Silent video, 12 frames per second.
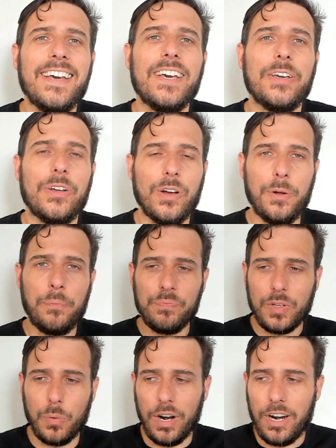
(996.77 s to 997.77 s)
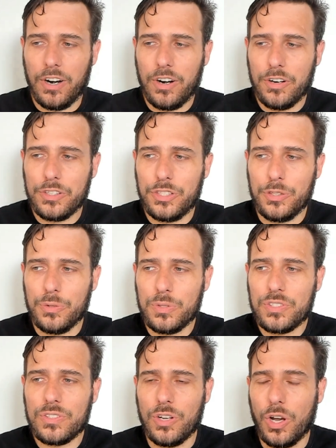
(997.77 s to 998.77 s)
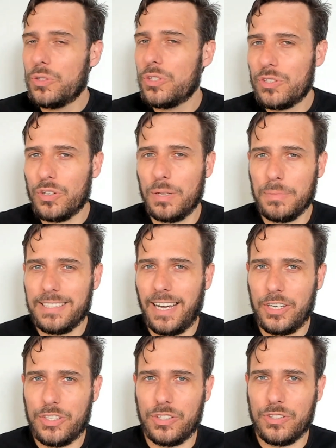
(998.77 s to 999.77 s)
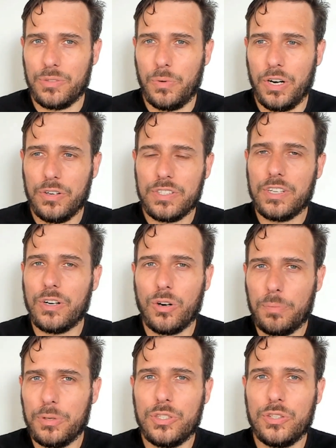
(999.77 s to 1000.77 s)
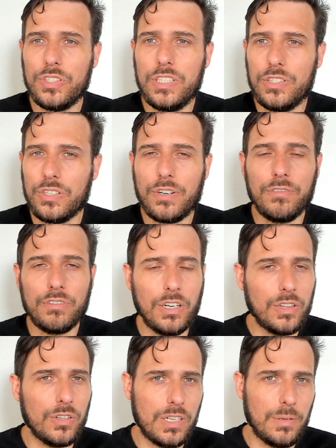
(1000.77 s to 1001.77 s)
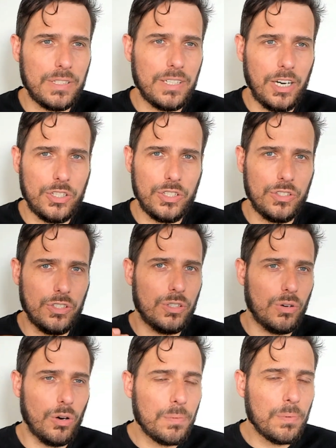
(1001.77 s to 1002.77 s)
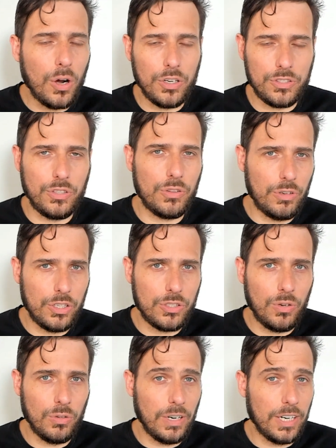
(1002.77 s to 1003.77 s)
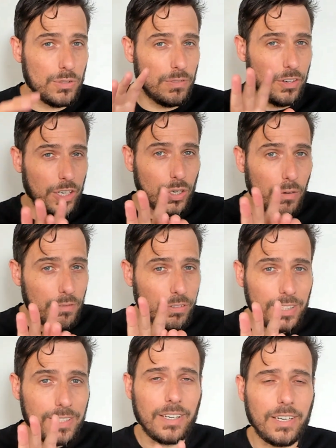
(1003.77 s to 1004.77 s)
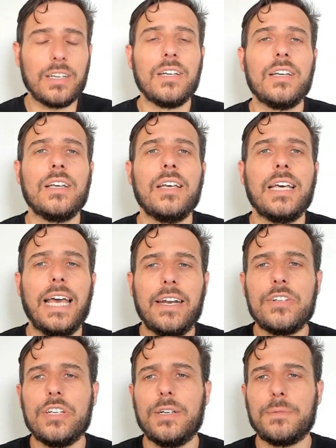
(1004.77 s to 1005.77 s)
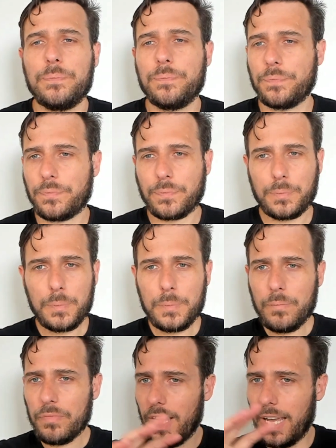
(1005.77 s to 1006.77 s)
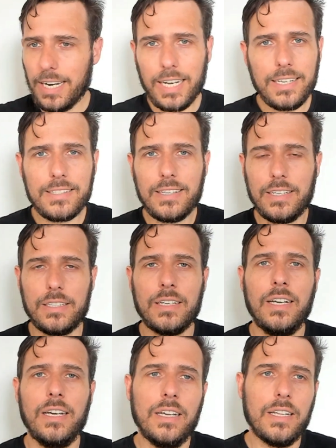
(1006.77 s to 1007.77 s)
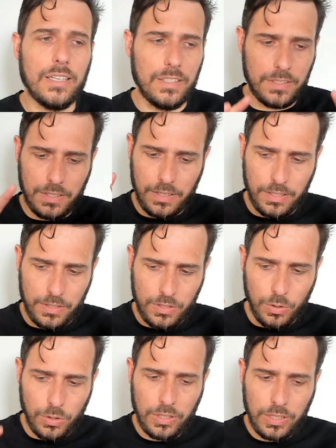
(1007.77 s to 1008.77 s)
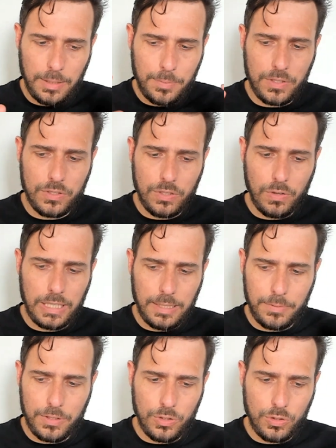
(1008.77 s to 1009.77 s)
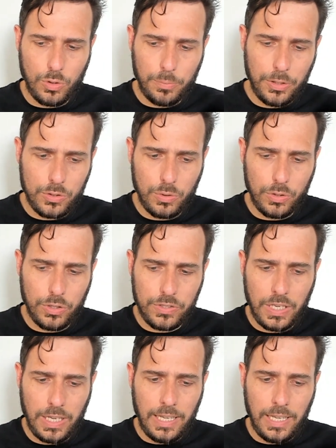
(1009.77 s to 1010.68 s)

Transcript: you know, where do you notice your limitations? Where is there an opportunity to confront those limitations and grow past the threshold, right? So very confronting energy. And like I said, this lunar eclipse and solar eclipse in Scorpio Taurus,